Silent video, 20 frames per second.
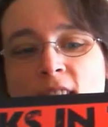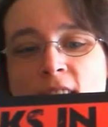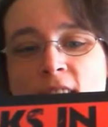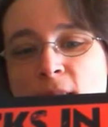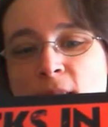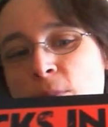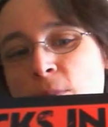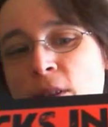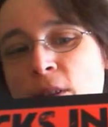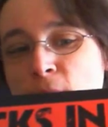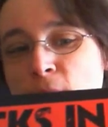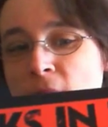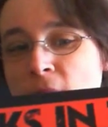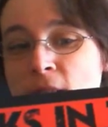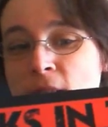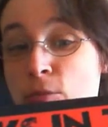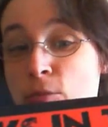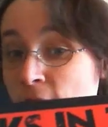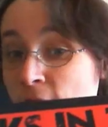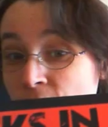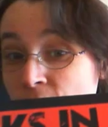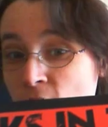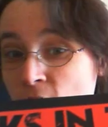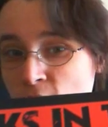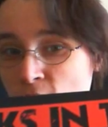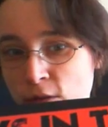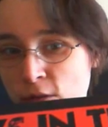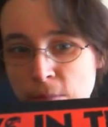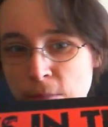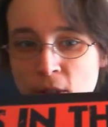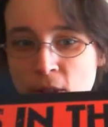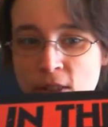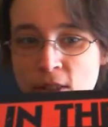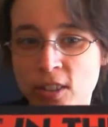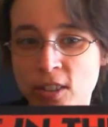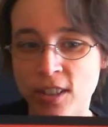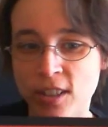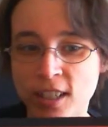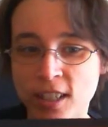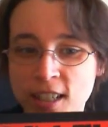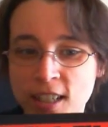time with my review of Blocks in the